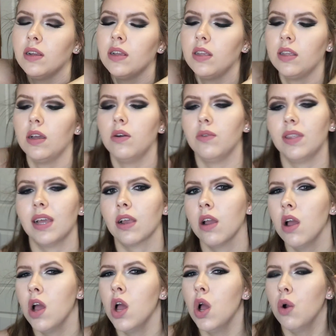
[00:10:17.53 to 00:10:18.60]
So it was like
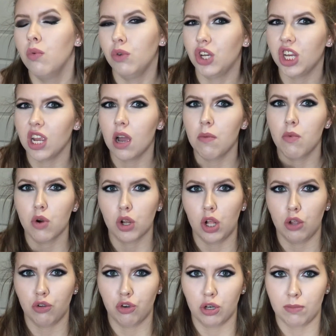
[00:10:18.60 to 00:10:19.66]
when she got more
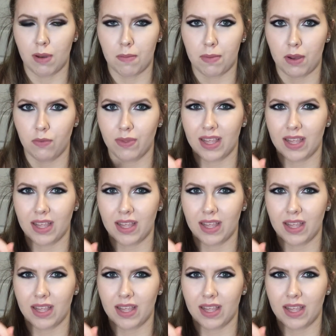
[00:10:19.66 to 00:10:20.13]
closer to my bone,